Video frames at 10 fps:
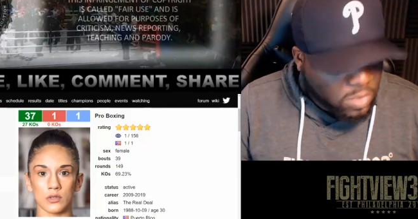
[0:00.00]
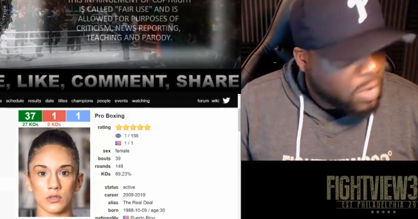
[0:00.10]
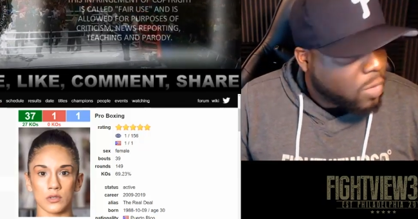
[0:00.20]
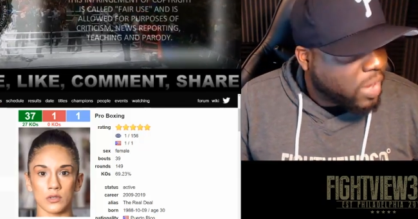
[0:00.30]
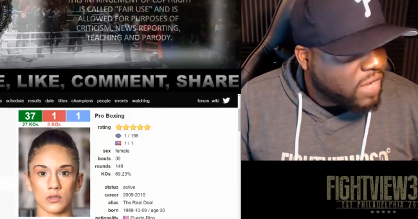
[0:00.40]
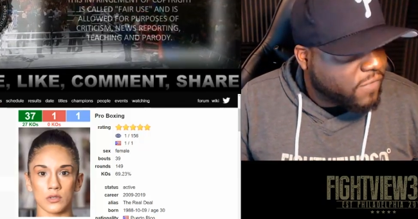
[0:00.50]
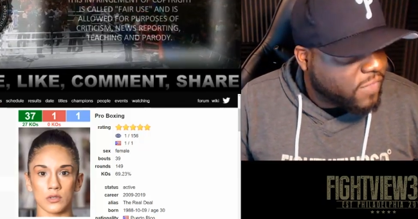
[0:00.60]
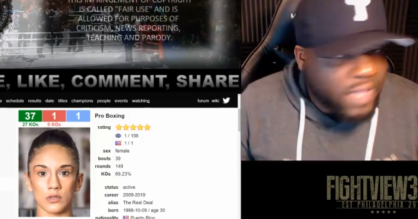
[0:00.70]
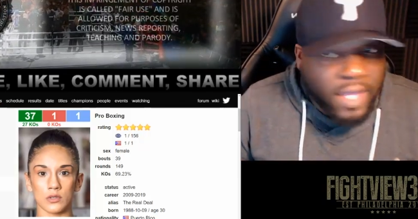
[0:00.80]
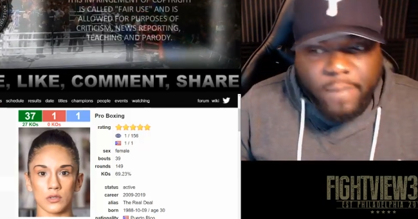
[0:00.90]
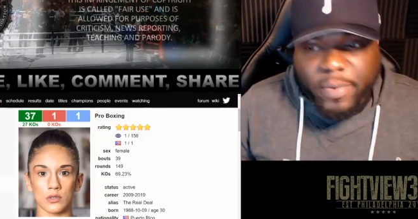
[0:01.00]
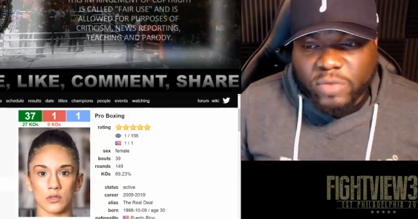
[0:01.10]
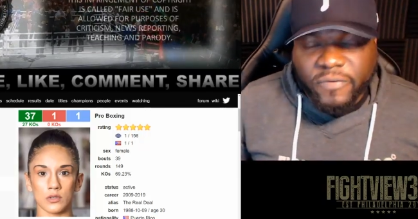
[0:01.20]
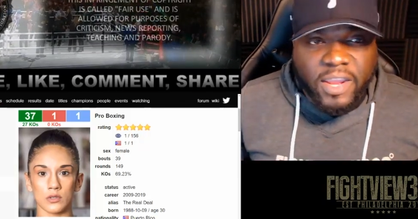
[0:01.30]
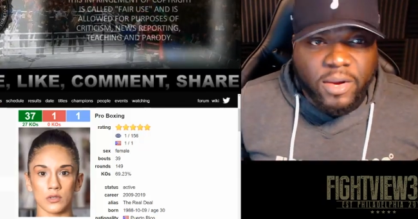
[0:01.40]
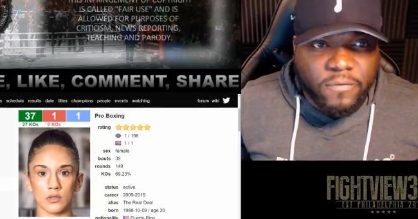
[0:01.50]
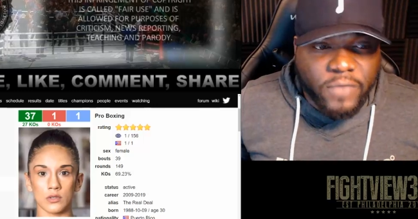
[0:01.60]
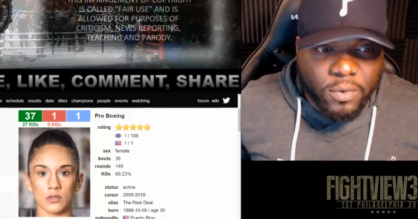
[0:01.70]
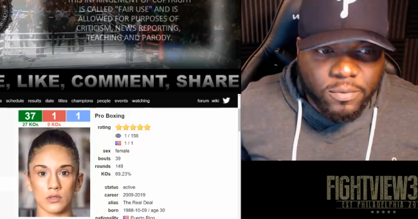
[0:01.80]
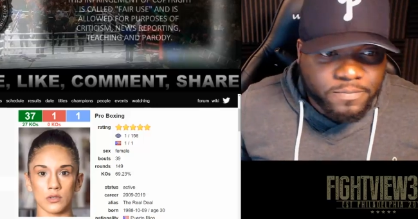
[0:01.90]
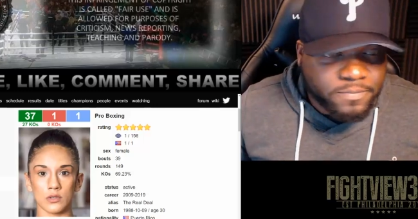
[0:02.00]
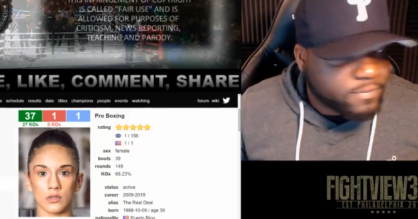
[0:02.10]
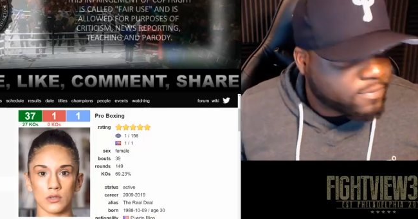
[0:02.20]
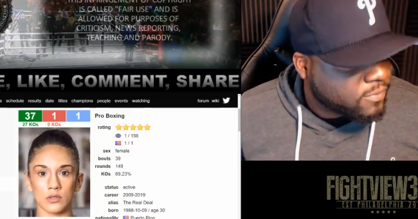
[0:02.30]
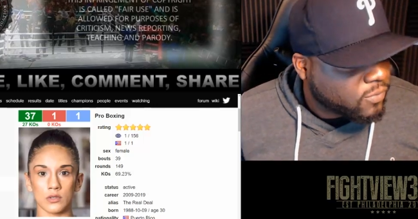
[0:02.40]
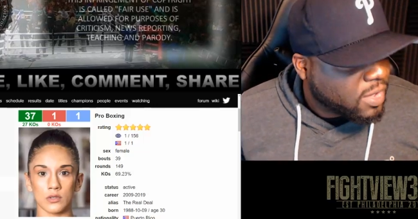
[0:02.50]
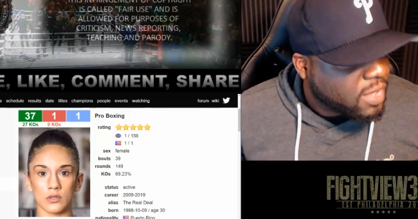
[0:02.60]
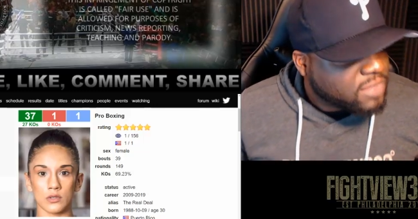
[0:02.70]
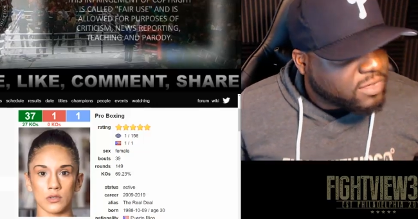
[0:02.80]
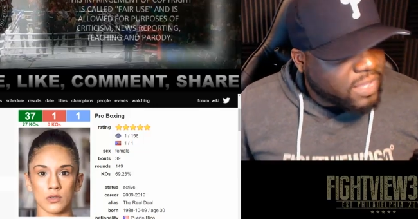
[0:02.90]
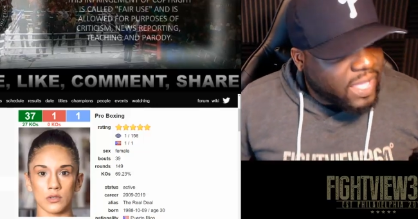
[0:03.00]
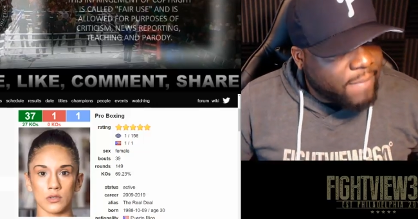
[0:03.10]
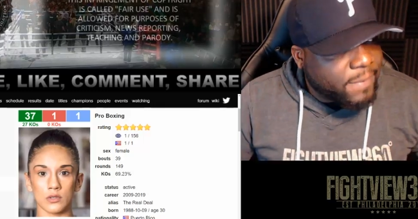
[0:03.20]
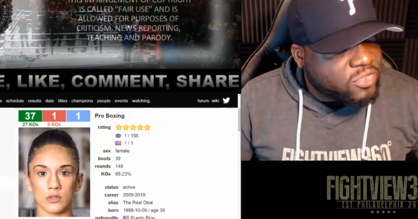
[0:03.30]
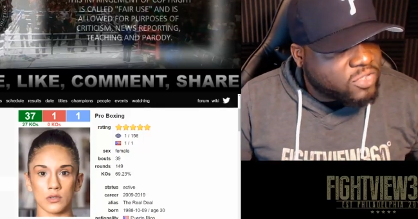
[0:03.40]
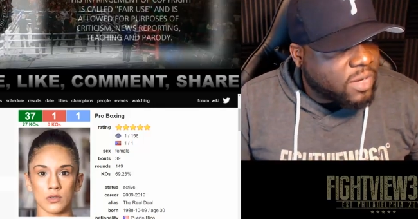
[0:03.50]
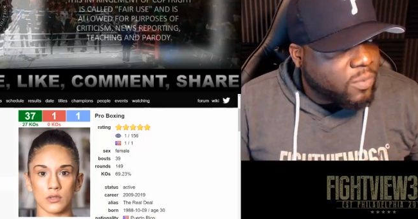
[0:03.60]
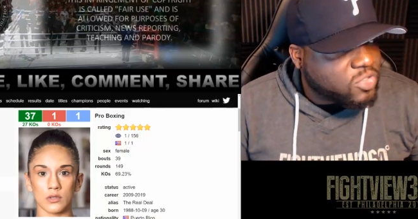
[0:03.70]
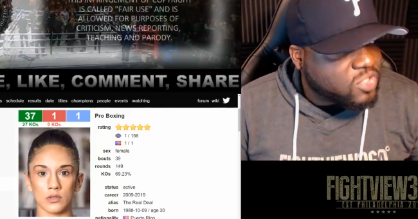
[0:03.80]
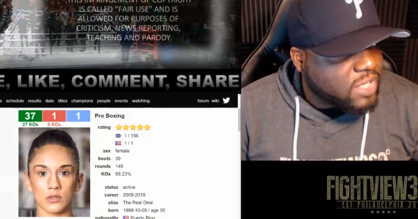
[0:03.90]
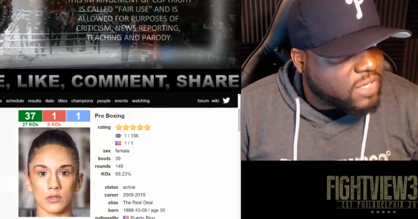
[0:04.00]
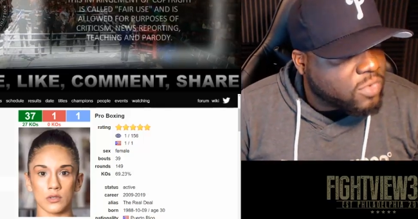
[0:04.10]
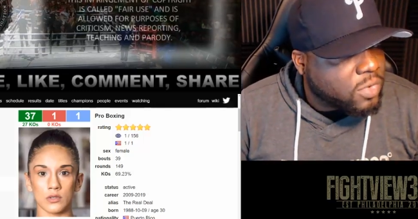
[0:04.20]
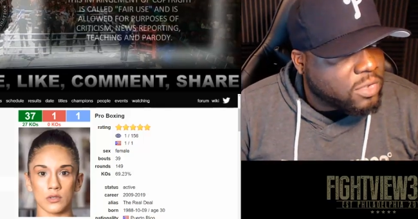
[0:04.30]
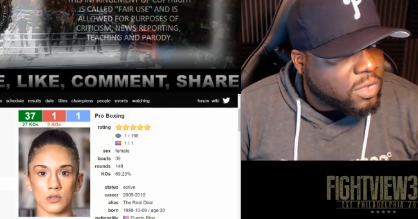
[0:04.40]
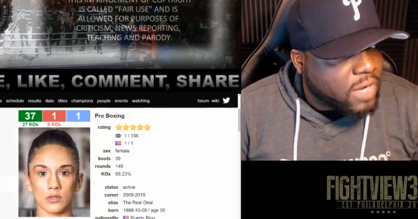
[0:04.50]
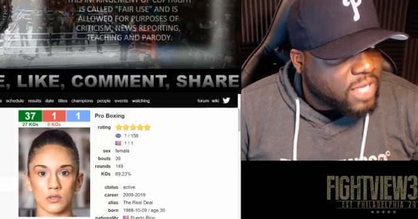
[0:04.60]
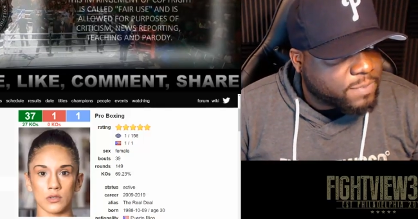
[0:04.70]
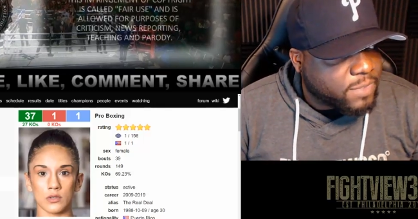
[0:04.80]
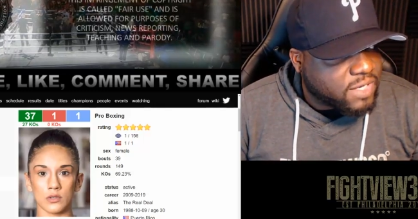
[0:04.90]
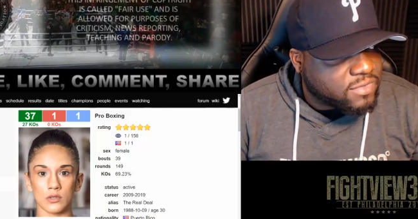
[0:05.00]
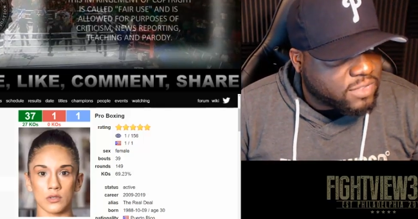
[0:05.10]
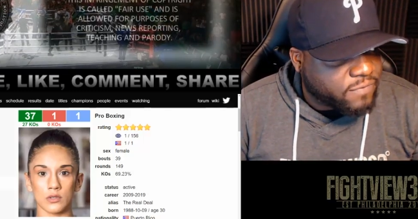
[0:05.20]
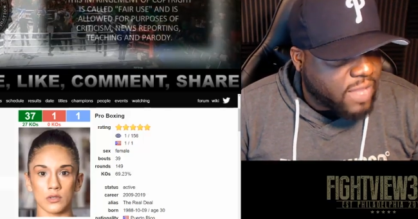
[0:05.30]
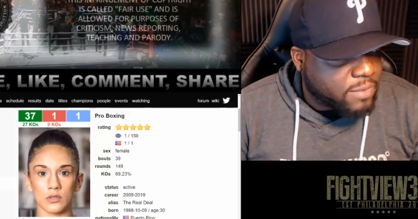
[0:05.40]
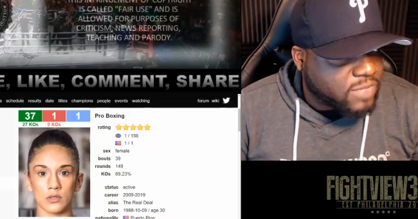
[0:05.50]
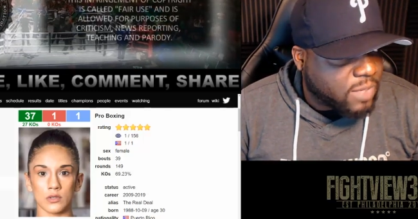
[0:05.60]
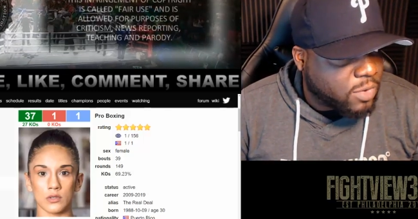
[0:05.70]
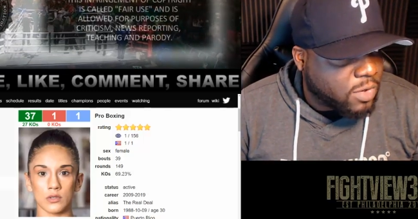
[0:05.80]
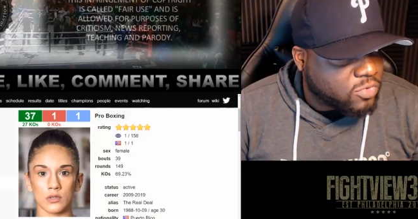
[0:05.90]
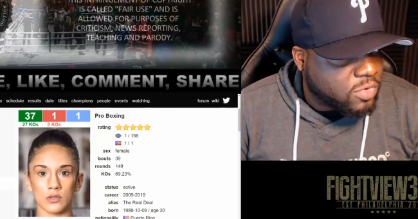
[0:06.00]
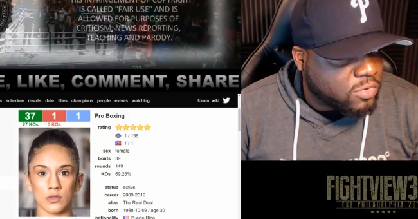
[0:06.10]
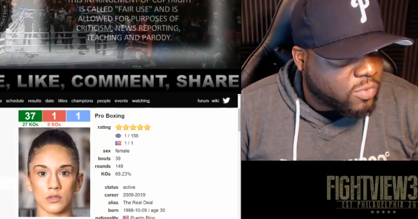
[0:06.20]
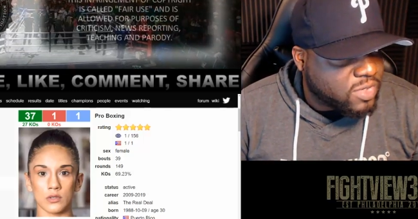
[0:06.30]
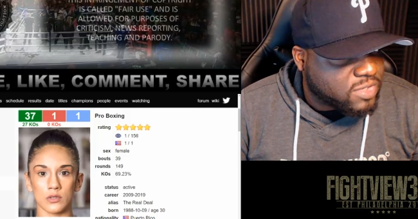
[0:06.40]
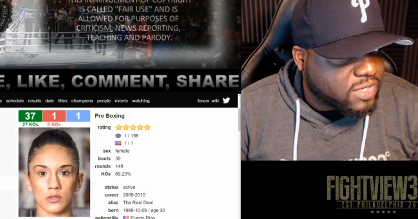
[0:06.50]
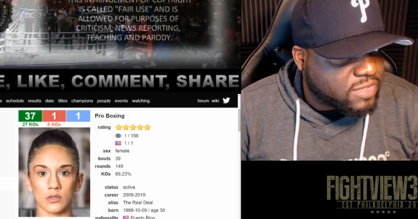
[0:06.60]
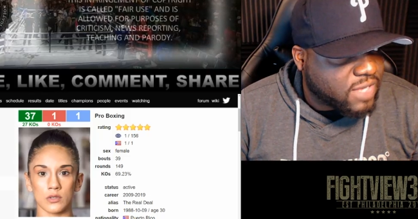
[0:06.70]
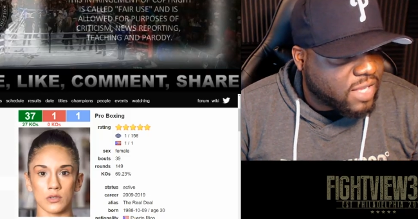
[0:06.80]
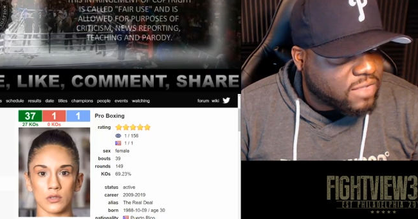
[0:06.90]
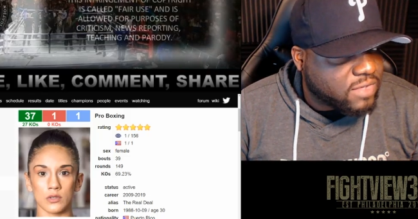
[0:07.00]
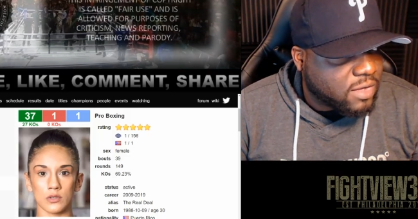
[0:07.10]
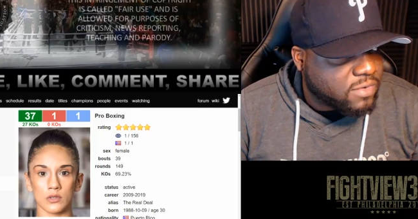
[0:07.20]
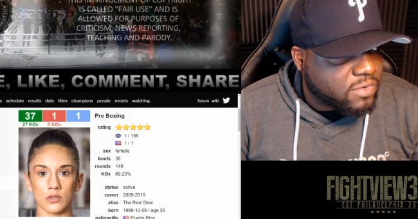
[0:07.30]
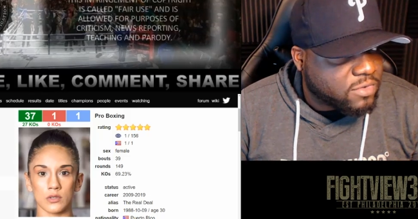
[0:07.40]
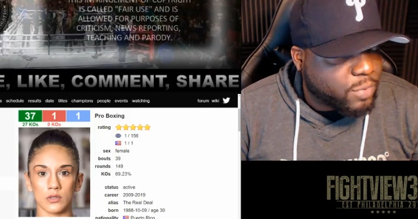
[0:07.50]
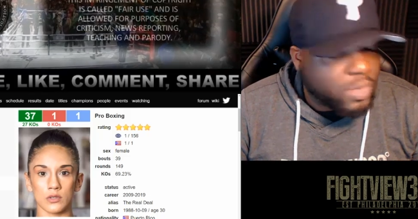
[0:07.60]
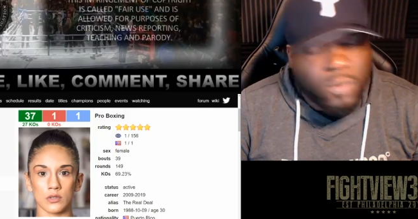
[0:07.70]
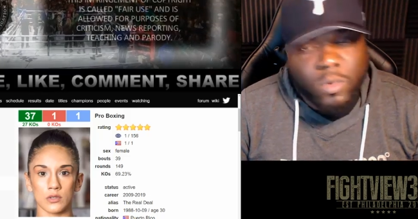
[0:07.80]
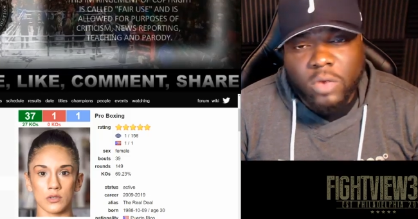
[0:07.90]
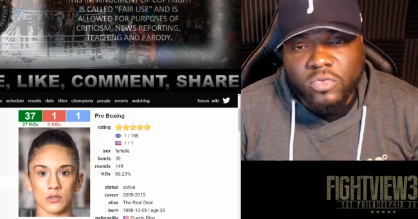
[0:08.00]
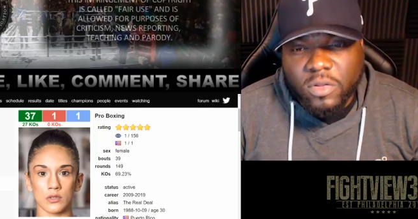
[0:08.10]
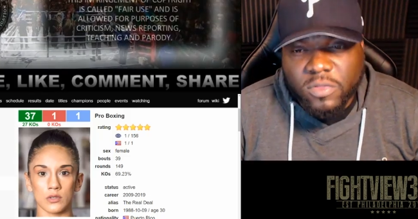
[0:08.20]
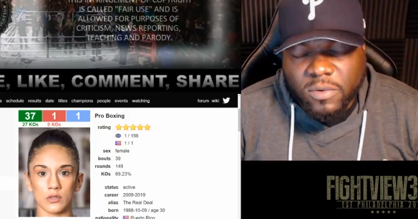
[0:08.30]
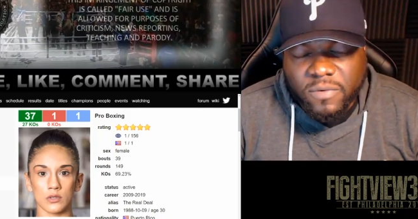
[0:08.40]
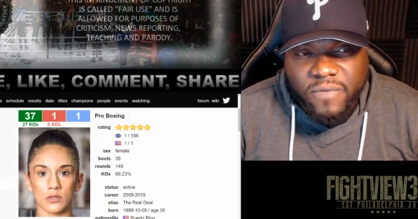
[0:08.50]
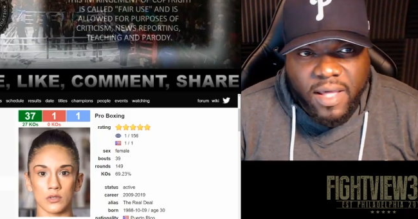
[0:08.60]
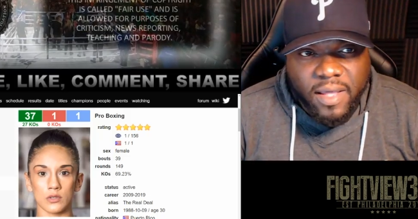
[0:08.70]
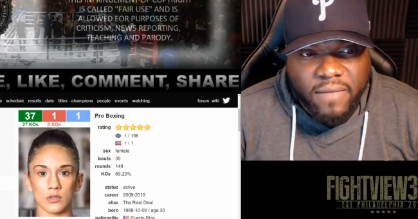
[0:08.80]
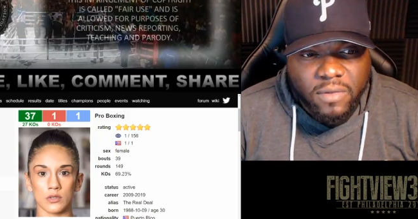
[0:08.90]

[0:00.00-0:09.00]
Speaker 1: Waiting for the post-fight interview. So, yeah, I'm interested in what she is going to do next, because this fight was at 126. Katie Taylor's undisputed at 135.